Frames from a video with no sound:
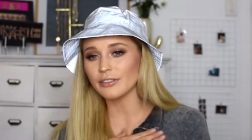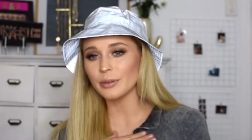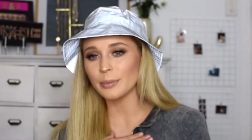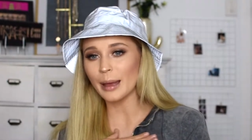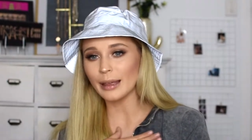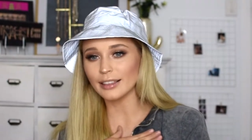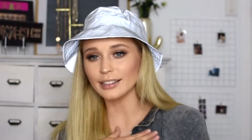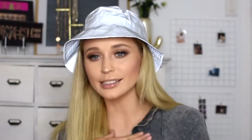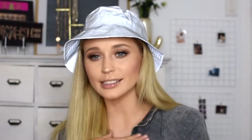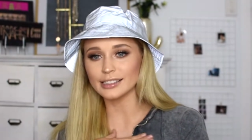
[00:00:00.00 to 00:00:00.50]
of
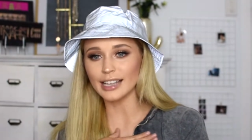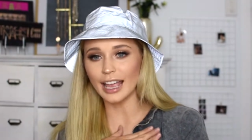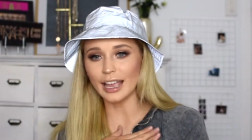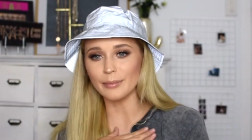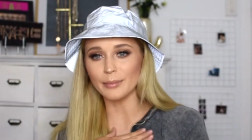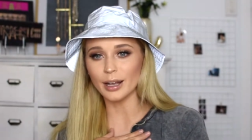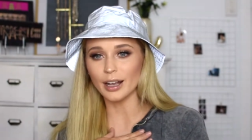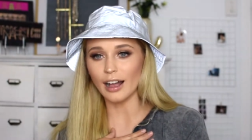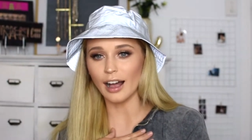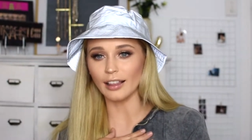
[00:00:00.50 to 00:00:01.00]
about the
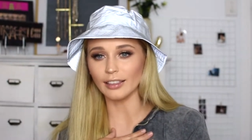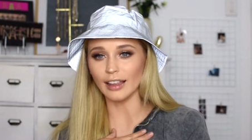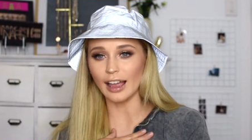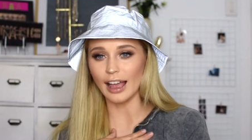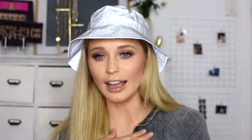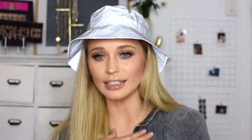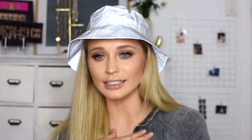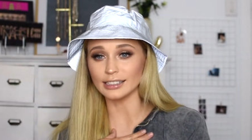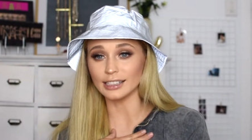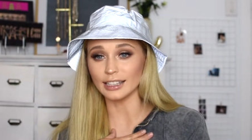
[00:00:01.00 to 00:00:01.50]
same colour
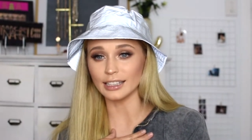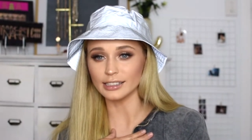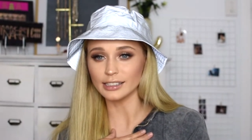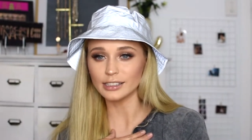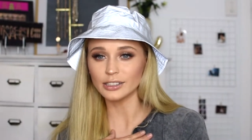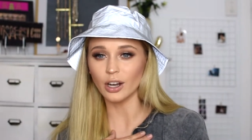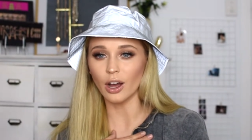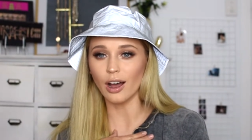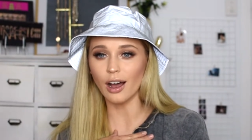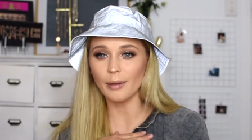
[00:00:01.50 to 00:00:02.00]
as
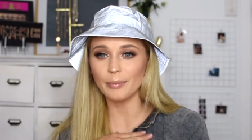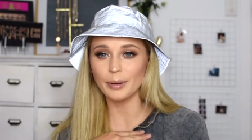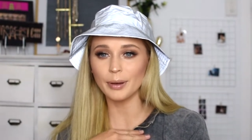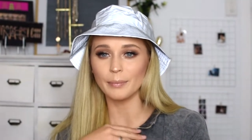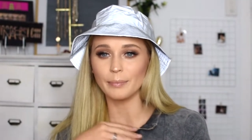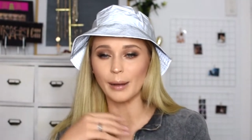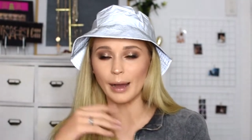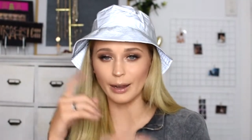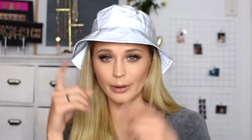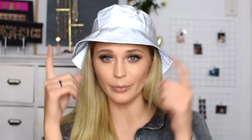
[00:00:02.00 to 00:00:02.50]
this top,
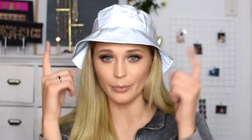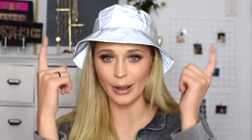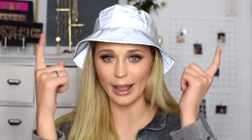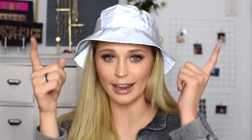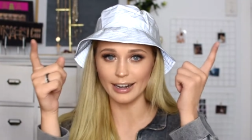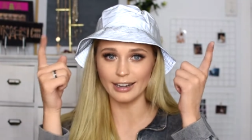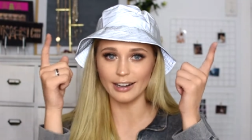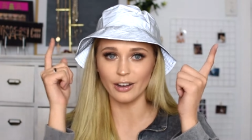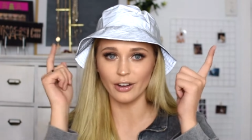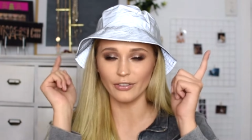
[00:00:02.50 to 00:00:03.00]
but
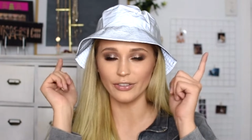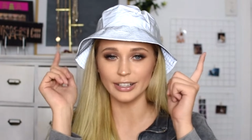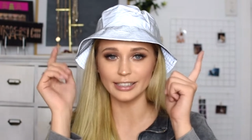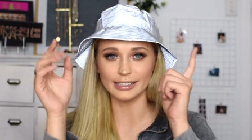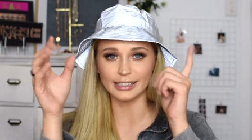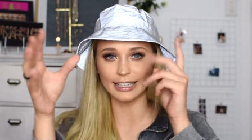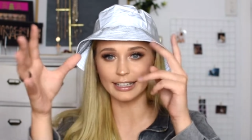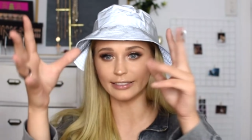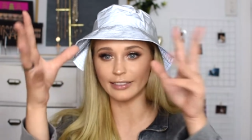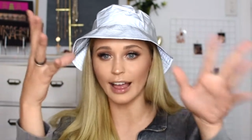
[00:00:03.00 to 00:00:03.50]
when
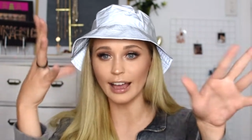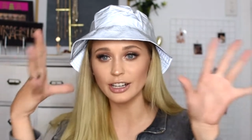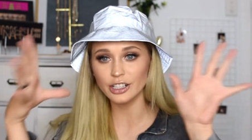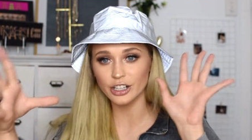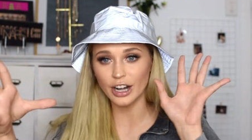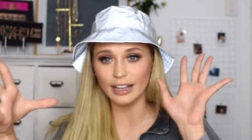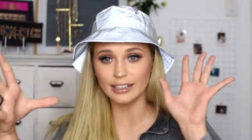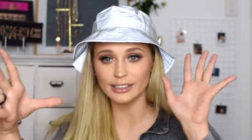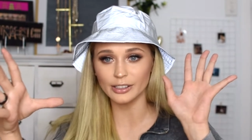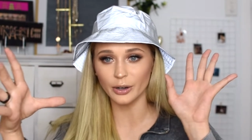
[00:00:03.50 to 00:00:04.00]
obviously light
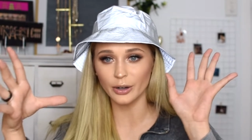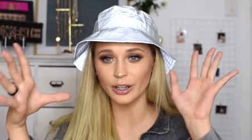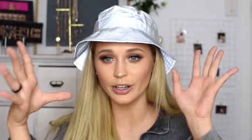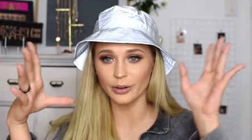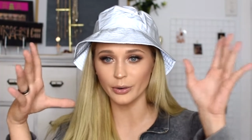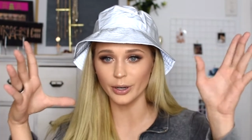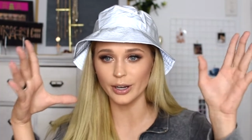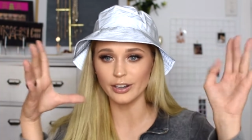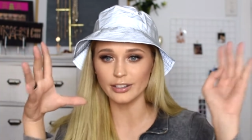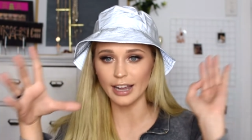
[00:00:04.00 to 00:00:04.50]
shines on
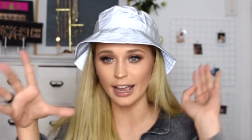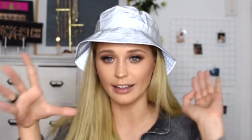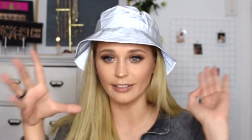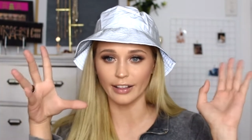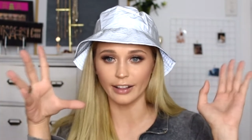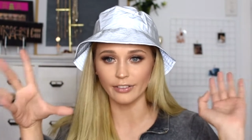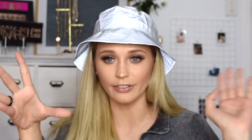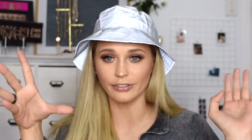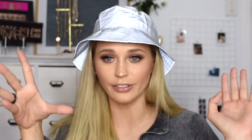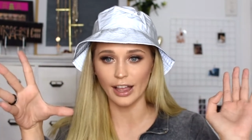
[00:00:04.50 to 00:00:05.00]
it or you take
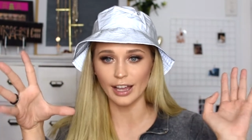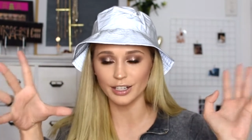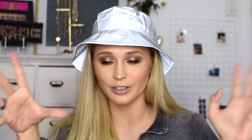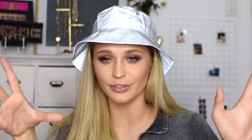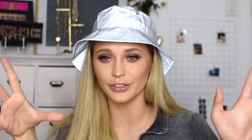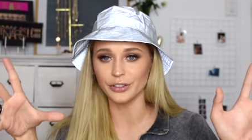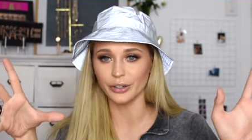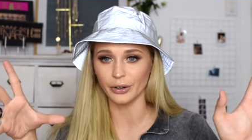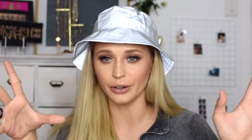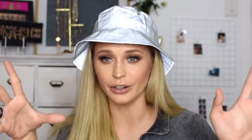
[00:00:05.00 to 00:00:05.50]
like a flash
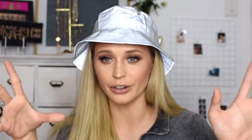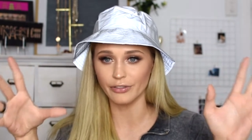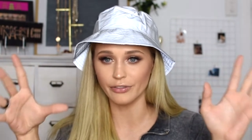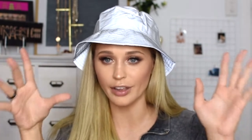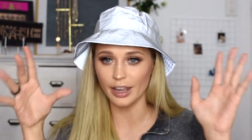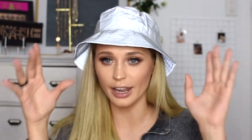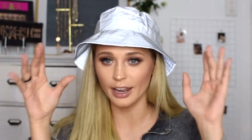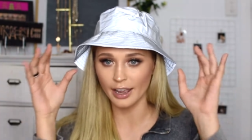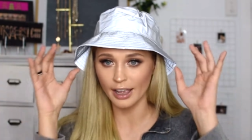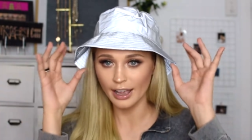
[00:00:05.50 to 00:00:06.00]

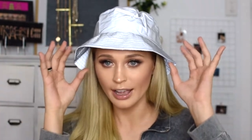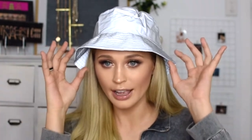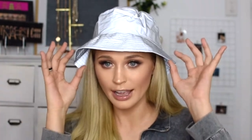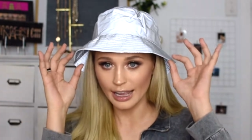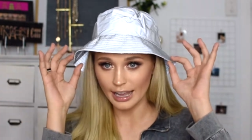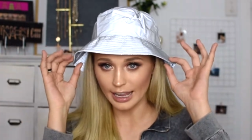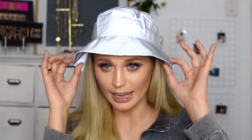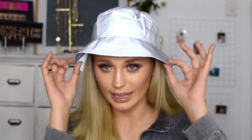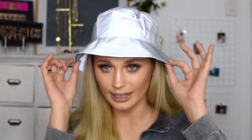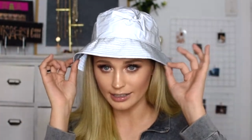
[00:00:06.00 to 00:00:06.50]
photography,
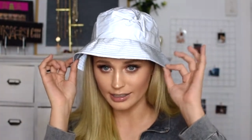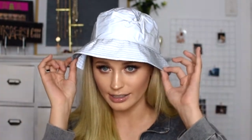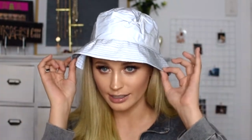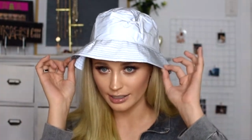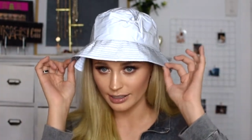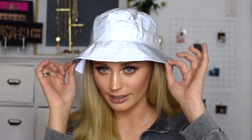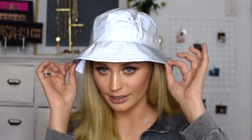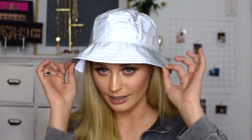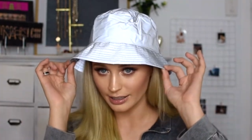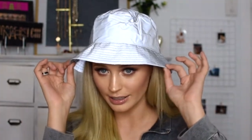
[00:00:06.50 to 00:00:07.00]

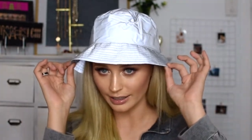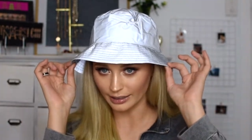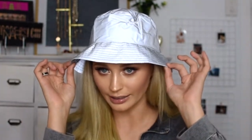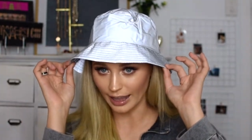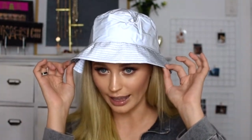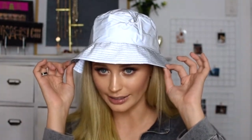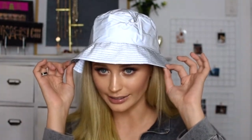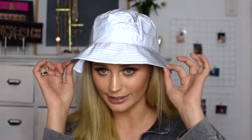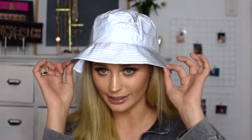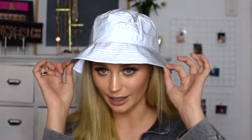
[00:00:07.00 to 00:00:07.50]
it
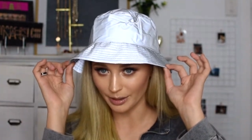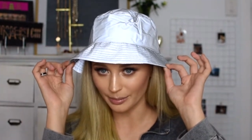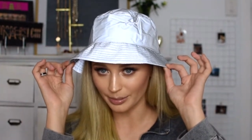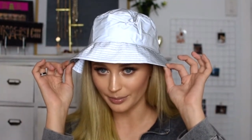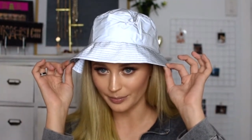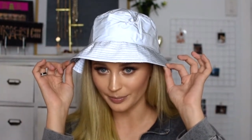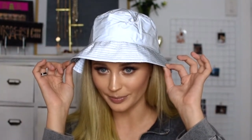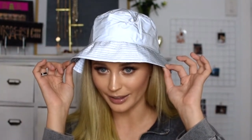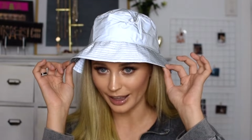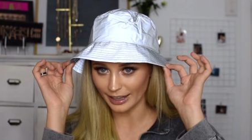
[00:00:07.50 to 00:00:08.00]
lights up
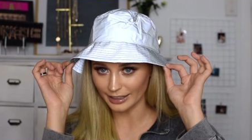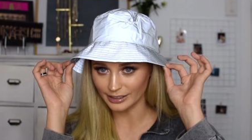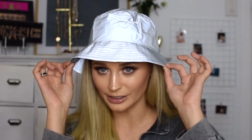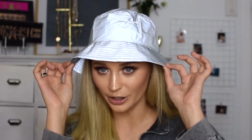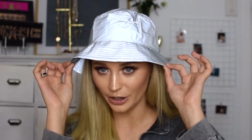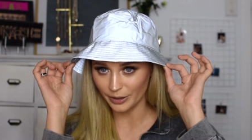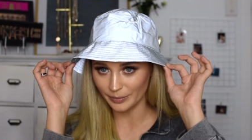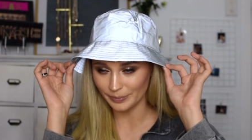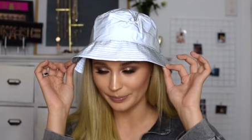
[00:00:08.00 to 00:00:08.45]
like so.